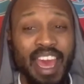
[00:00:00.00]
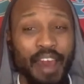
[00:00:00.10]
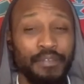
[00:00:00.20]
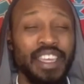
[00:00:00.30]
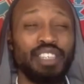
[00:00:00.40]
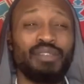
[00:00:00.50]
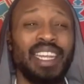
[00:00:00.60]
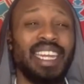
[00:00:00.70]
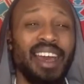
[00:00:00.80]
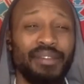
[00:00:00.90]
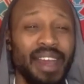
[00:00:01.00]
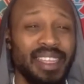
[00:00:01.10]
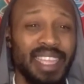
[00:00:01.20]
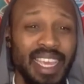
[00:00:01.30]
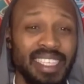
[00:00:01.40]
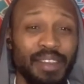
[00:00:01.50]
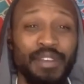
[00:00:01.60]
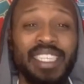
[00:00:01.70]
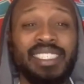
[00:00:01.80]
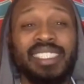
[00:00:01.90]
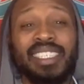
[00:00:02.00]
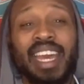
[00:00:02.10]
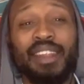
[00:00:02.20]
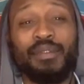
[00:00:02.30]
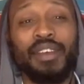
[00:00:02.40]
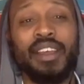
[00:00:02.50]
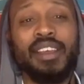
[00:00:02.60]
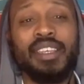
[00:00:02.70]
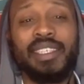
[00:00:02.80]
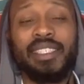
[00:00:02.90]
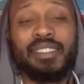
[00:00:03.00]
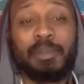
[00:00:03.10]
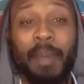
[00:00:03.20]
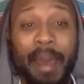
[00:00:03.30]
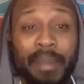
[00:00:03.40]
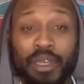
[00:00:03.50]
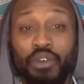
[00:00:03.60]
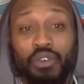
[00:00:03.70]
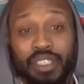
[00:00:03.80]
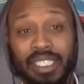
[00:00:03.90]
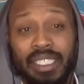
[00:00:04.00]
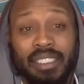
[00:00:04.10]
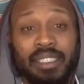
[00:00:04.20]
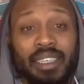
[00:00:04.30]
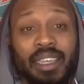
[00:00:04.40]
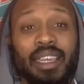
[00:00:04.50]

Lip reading: I think he's running out of ideas. I think he's just kind of spamming crosses